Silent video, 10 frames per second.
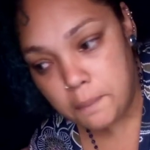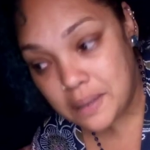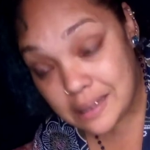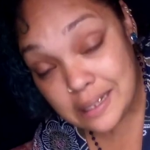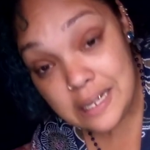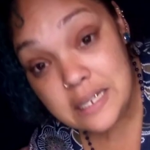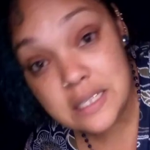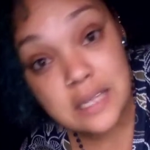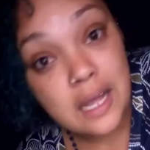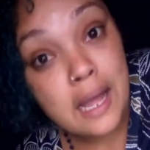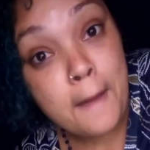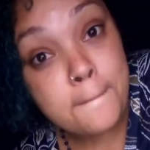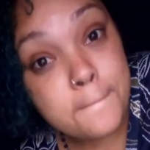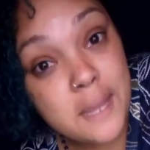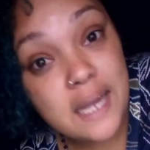But these
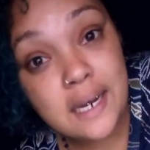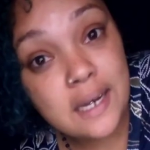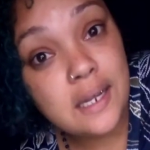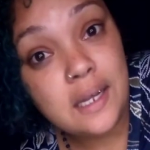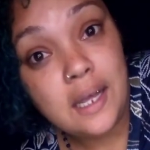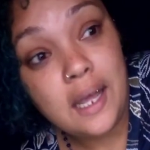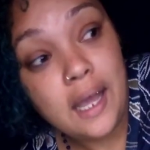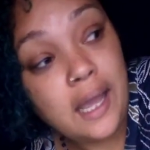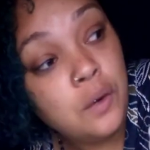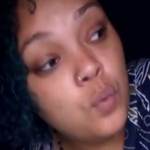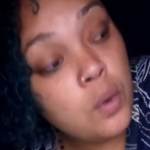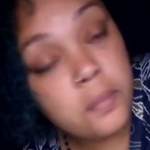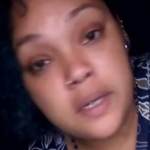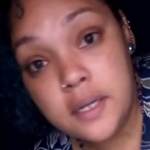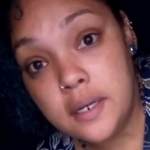men and
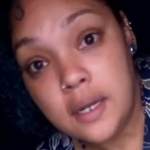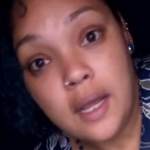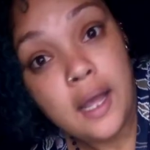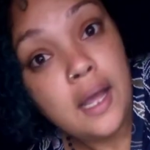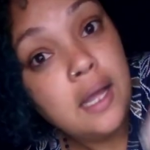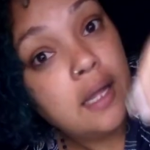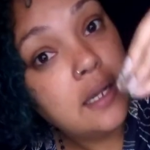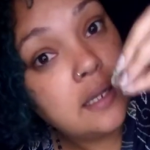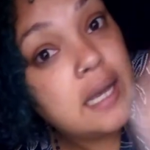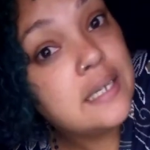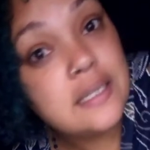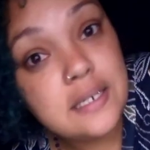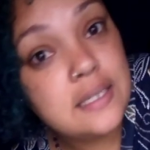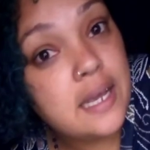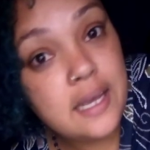women, they did
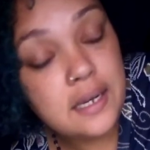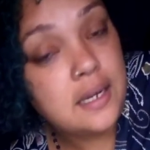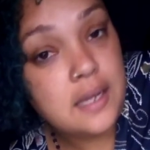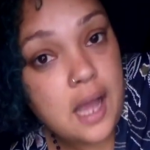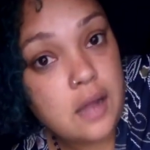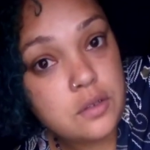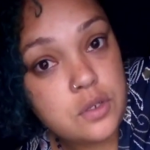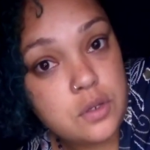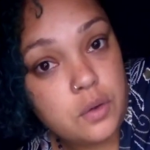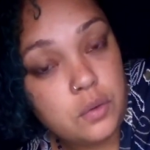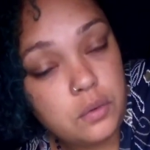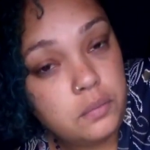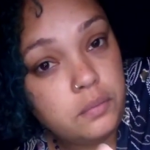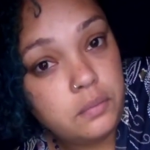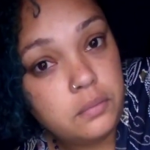it day in and day out. So
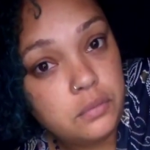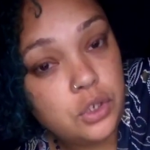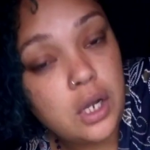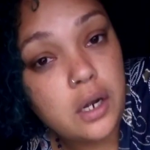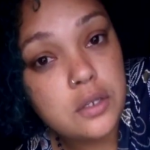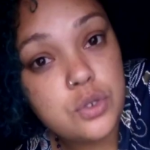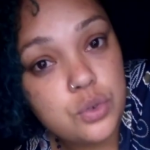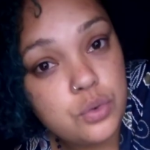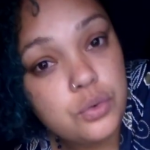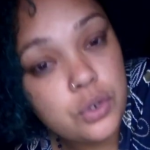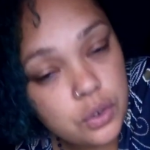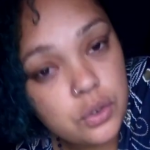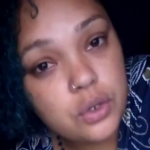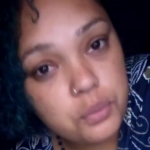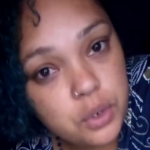shout out to, you know,
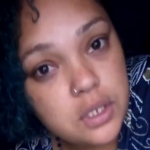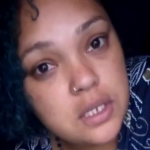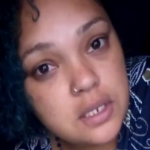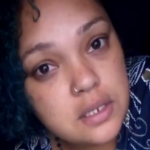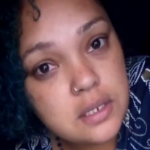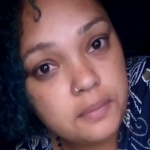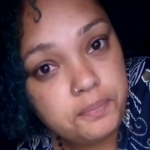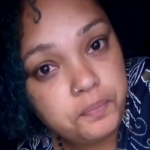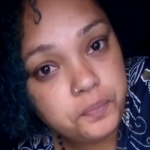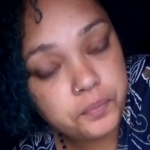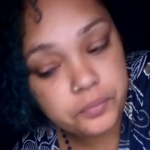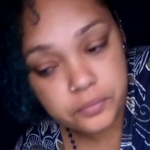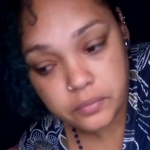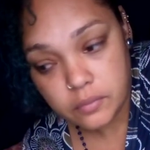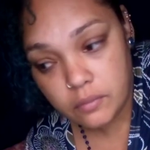the communities
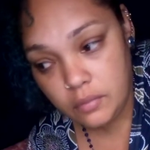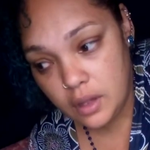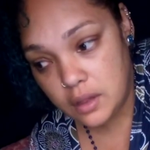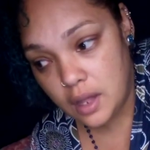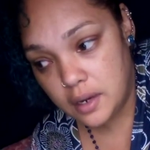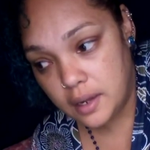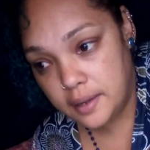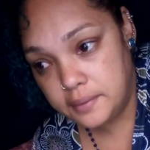that